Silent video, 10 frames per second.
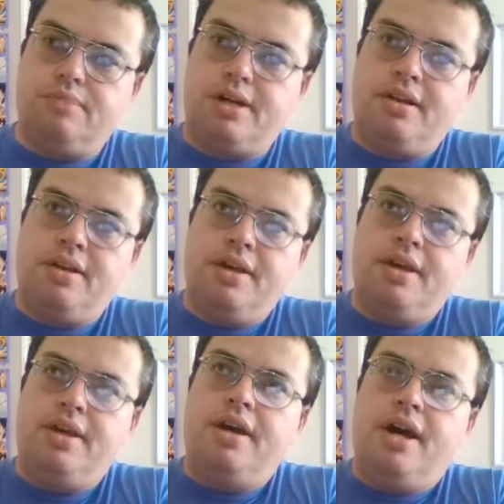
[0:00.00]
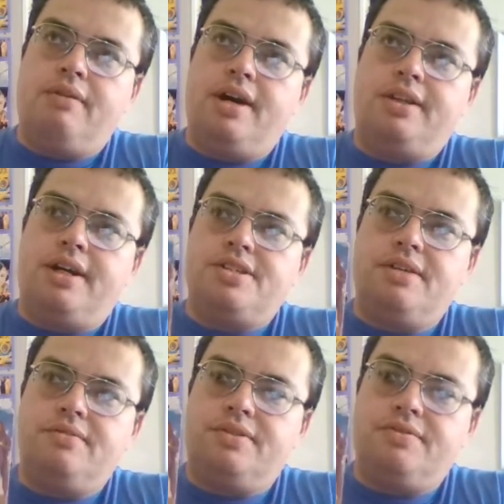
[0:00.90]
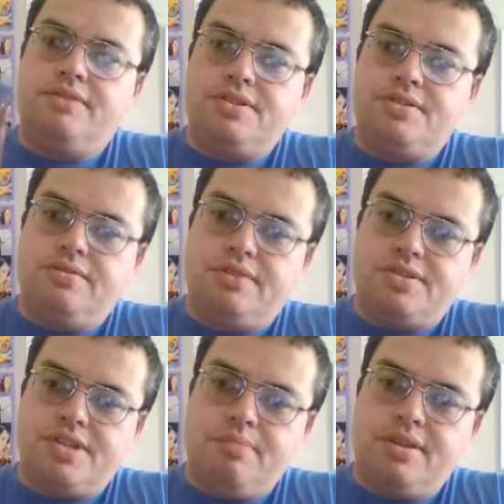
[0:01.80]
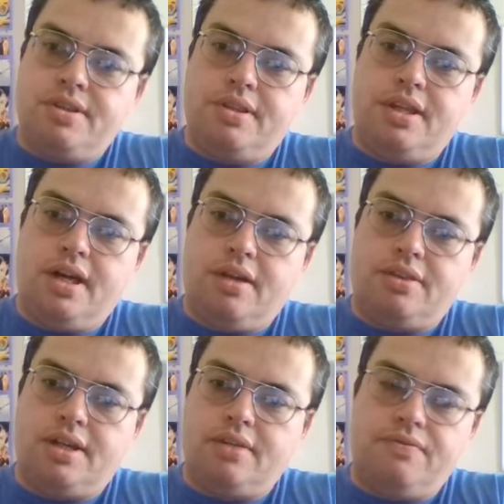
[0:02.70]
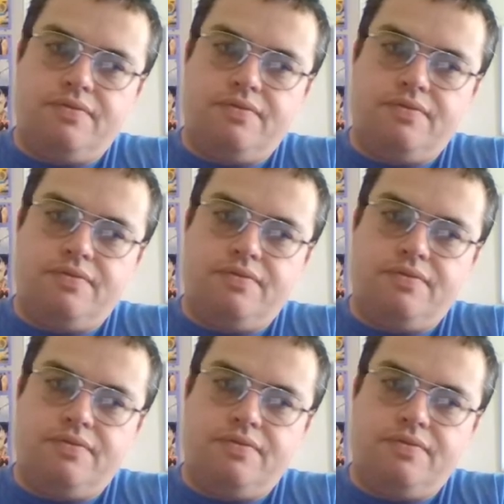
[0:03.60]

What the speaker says: But around 1852, things happened that the